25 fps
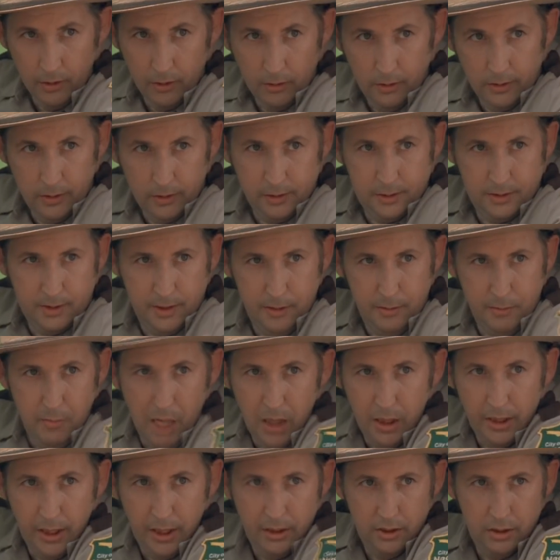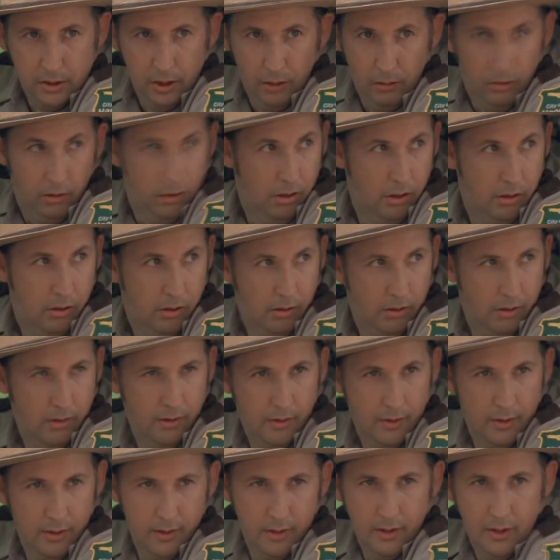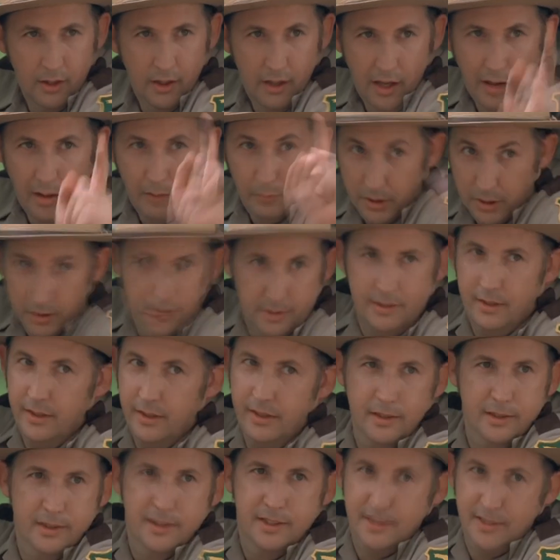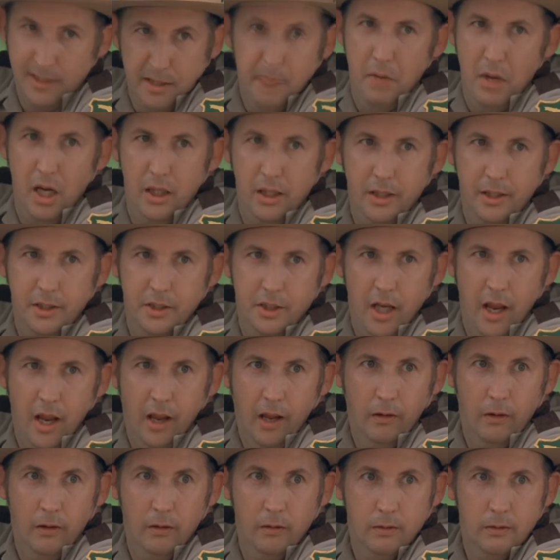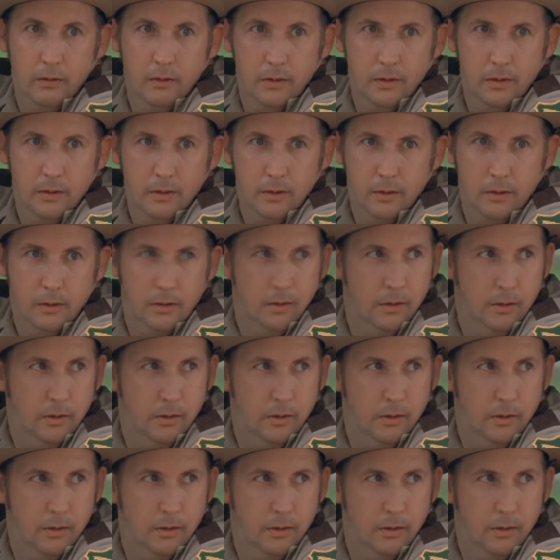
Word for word: You little sea monkeys. I'm gonna see in Sea Monkey Jam.